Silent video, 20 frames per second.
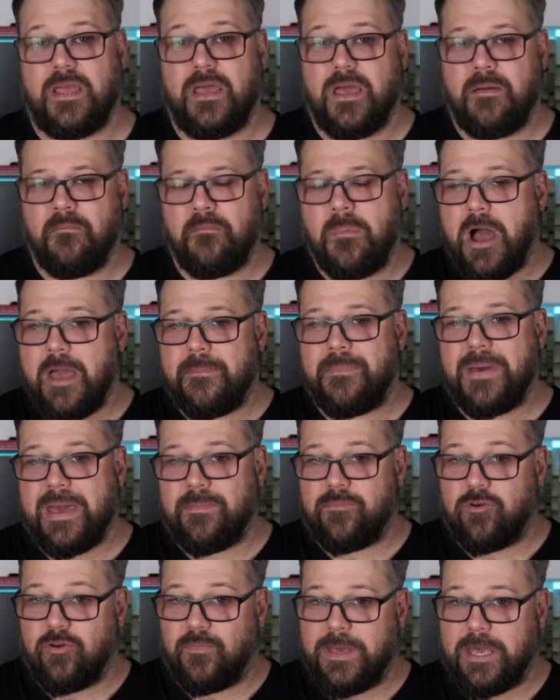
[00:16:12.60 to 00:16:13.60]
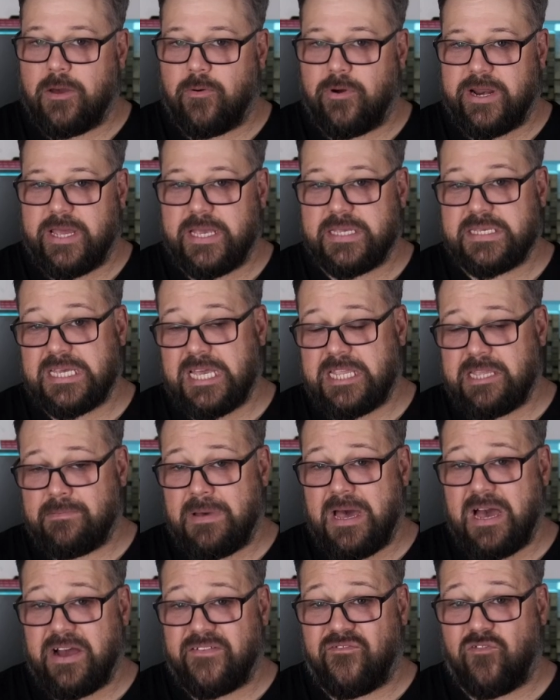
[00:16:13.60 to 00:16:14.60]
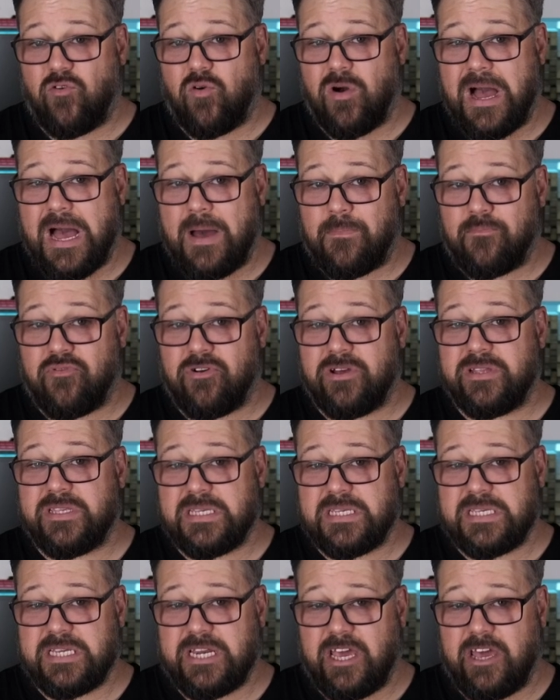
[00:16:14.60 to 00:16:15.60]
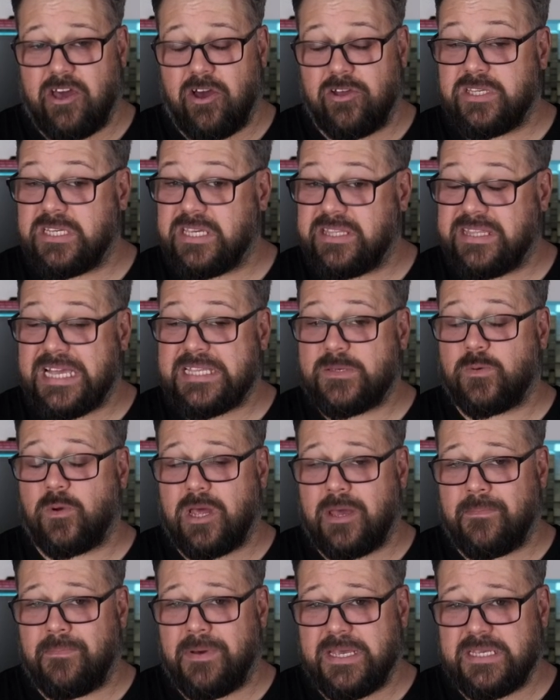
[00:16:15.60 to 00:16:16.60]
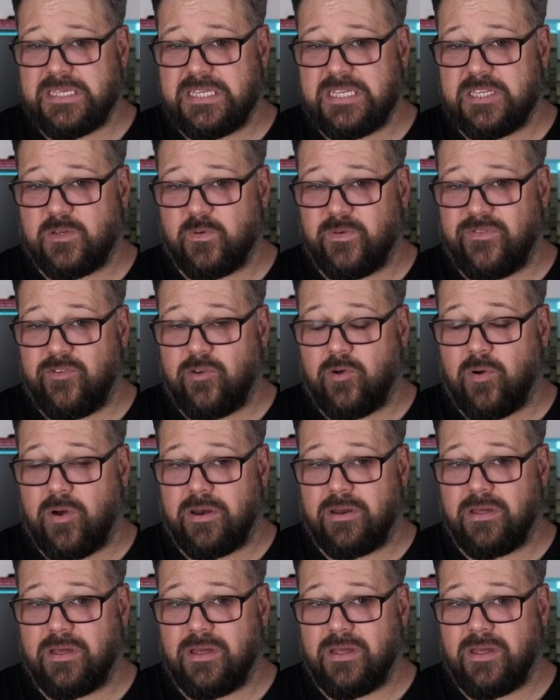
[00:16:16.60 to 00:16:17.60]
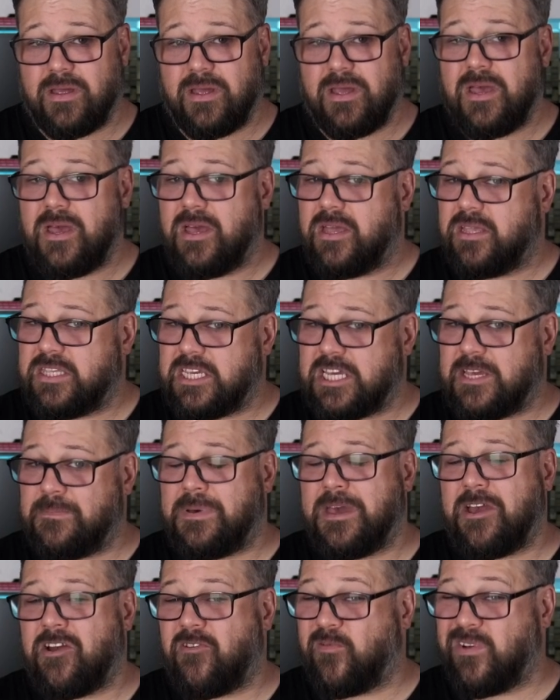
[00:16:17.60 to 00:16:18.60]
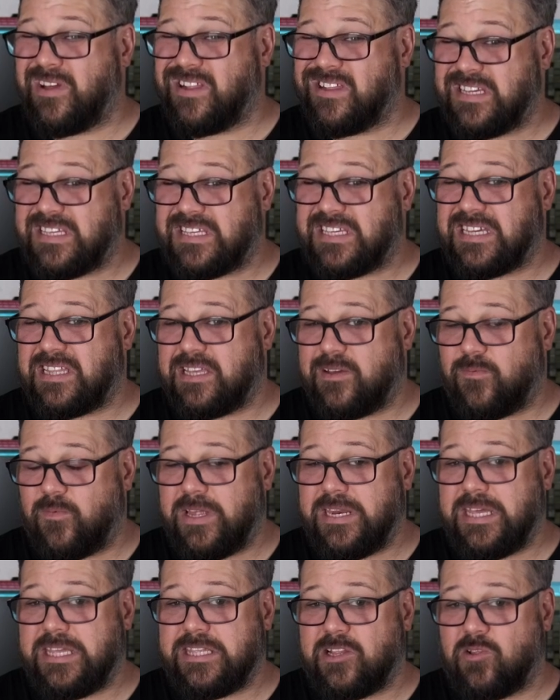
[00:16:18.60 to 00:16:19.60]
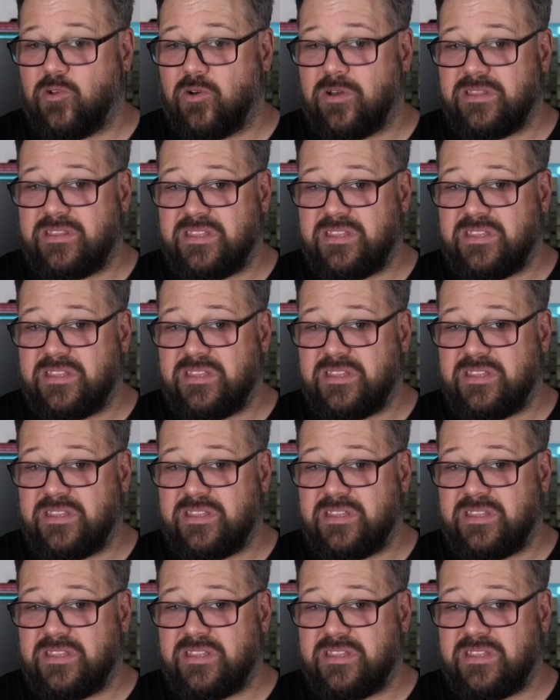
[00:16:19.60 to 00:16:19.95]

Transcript: My Bambu P1S and the Mark IV are printers that I own, so that's what I base this review on. To compare it realistically, we need to look at